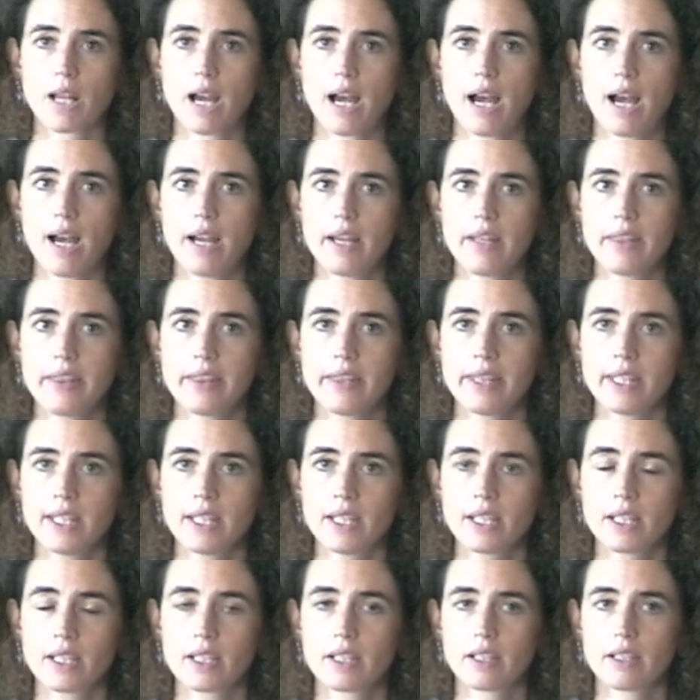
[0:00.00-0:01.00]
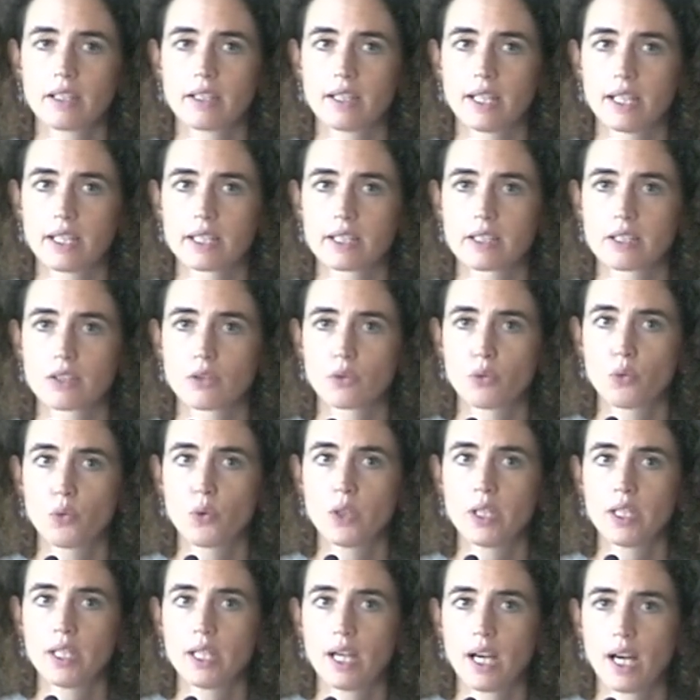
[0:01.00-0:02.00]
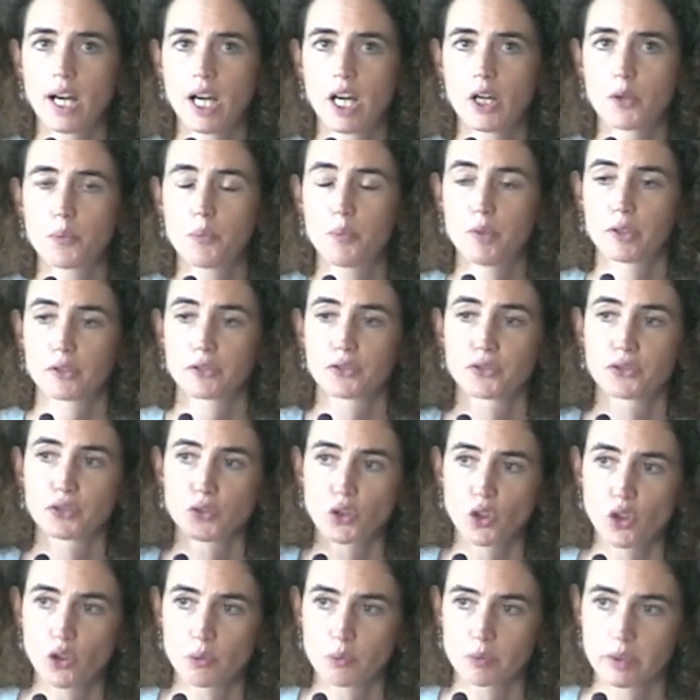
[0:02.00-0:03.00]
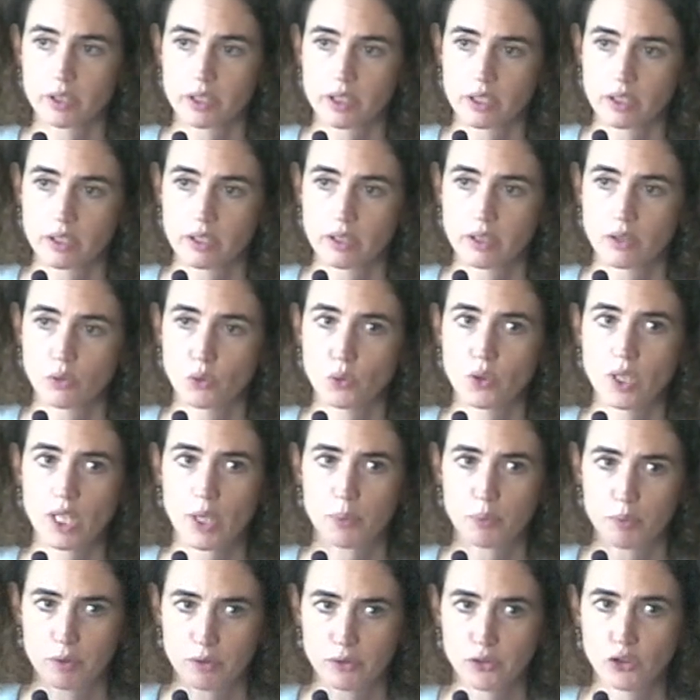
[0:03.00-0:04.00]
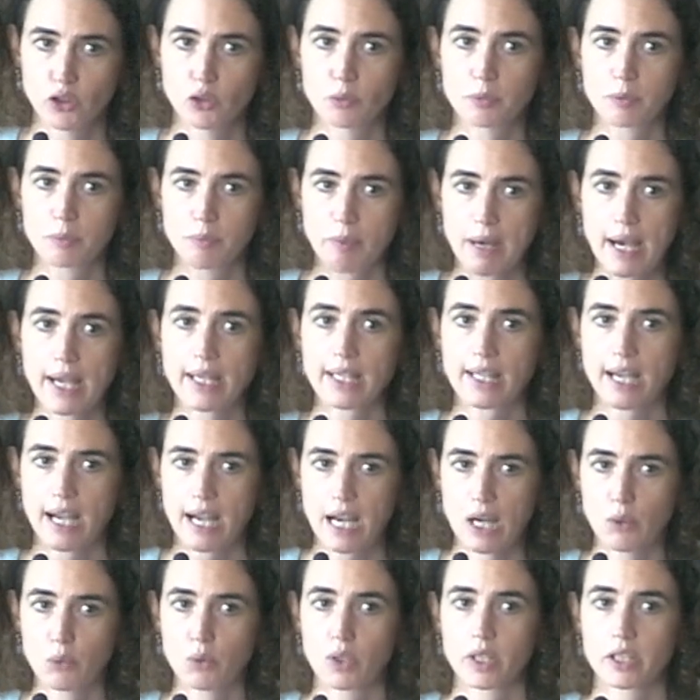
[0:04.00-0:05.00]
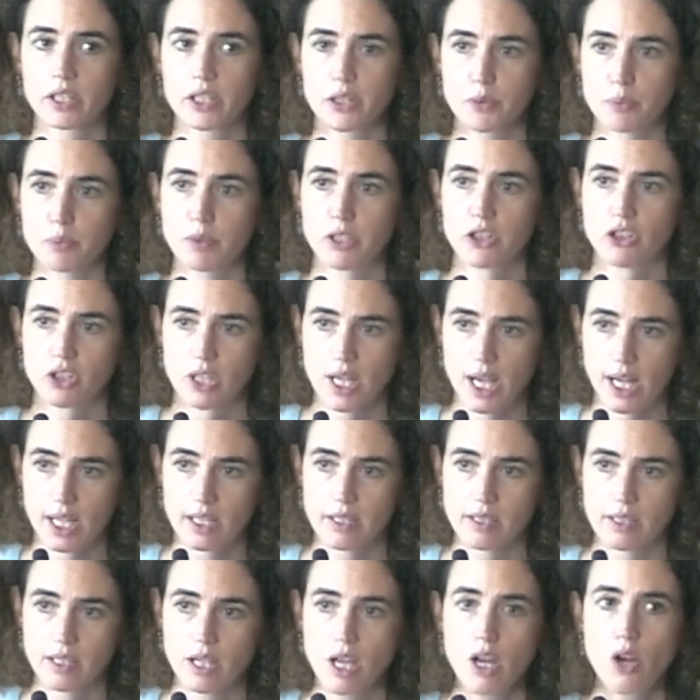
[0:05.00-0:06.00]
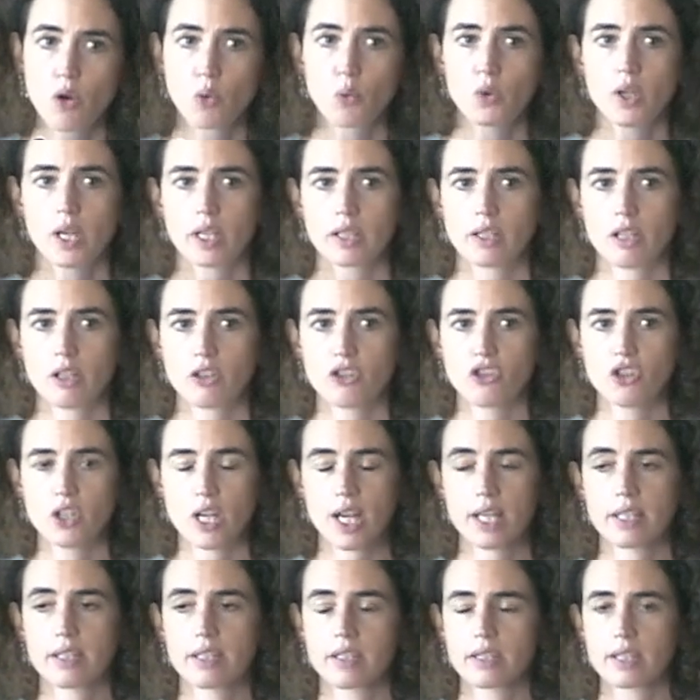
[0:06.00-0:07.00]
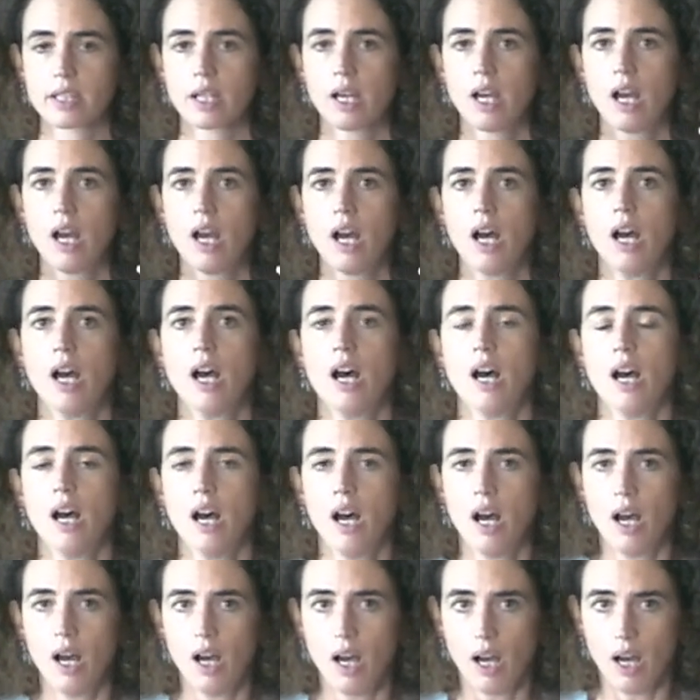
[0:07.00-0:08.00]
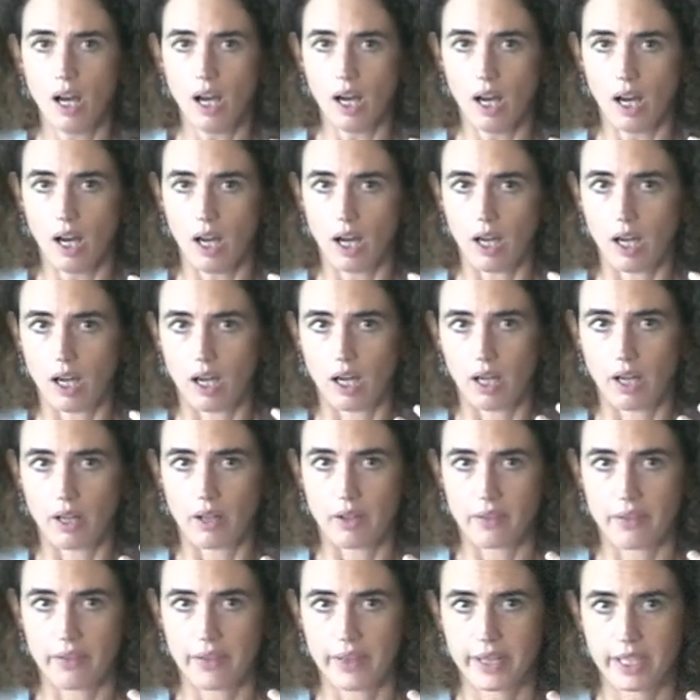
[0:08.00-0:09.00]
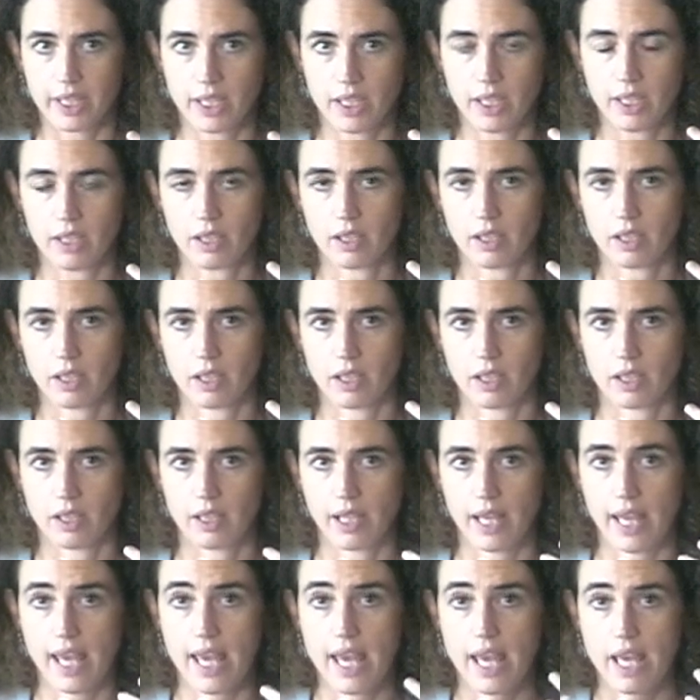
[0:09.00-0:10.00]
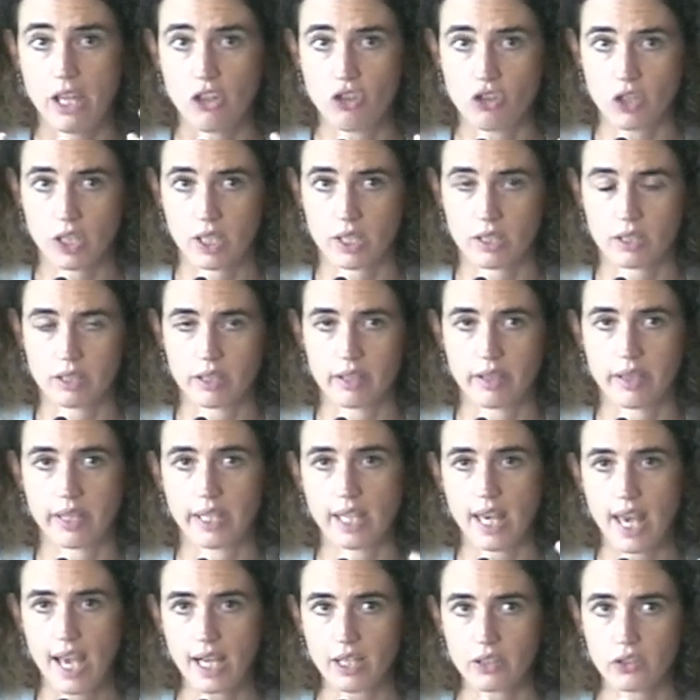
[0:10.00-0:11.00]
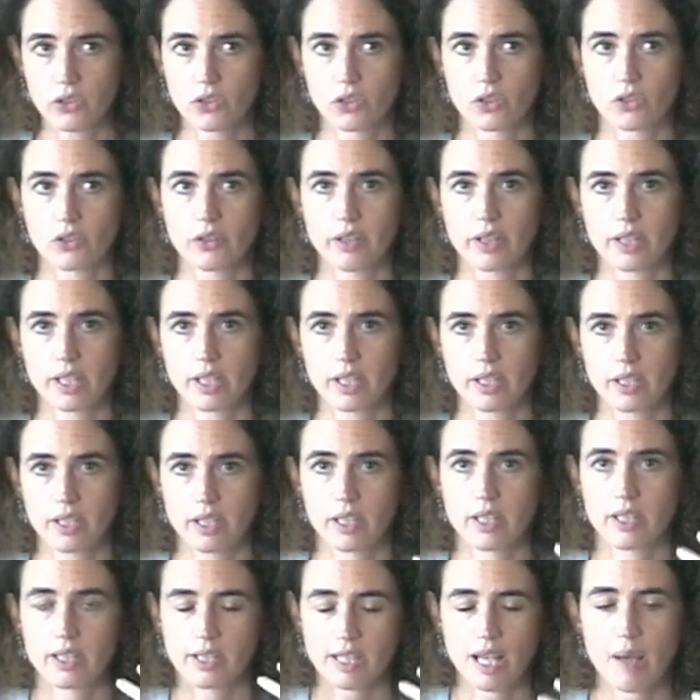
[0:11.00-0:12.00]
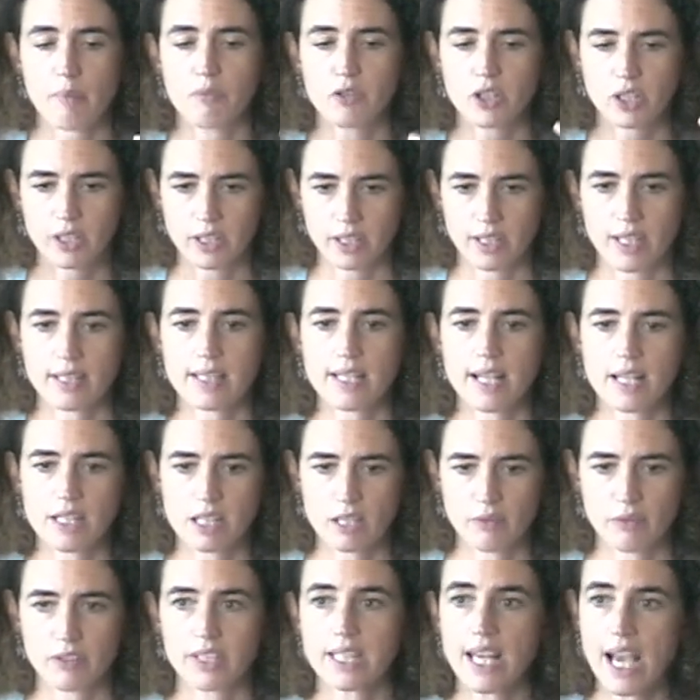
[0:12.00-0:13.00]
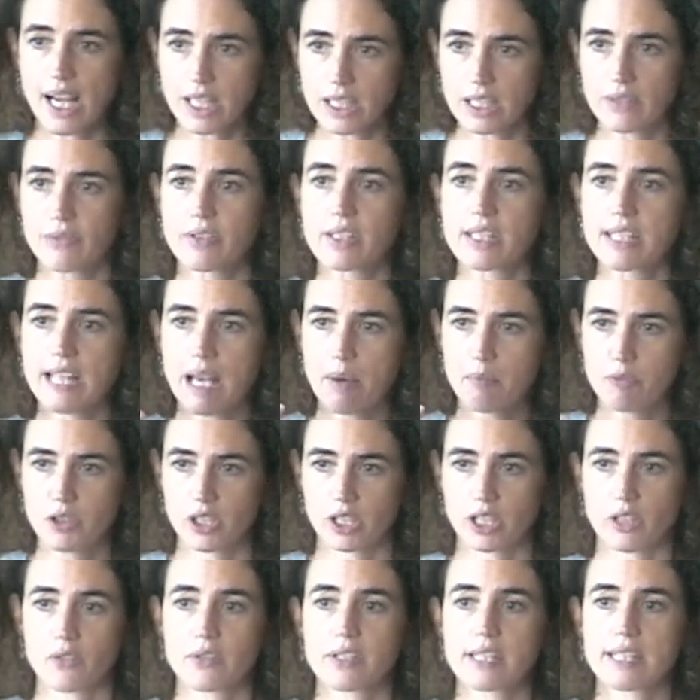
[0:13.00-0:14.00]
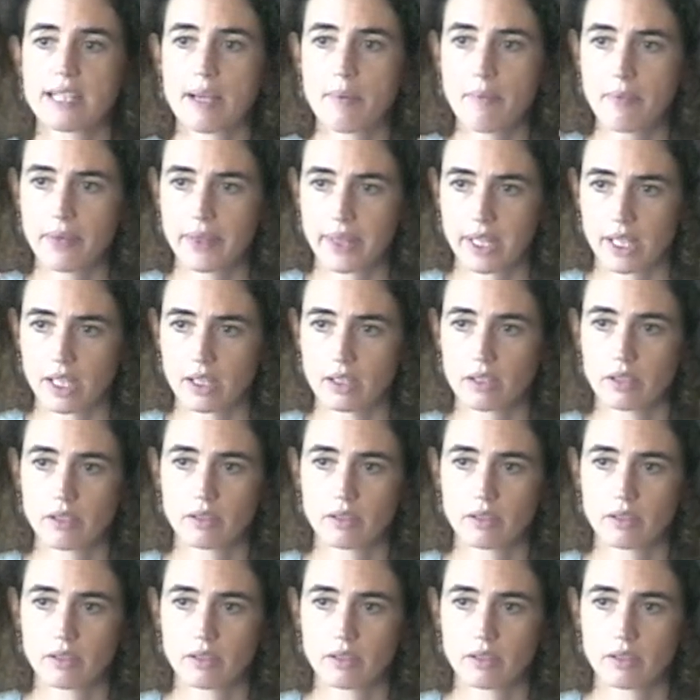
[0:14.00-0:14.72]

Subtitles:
I think that we are performed by our speech acts. We are not just the agent, the actor, the subject in the sense of the active subject of something,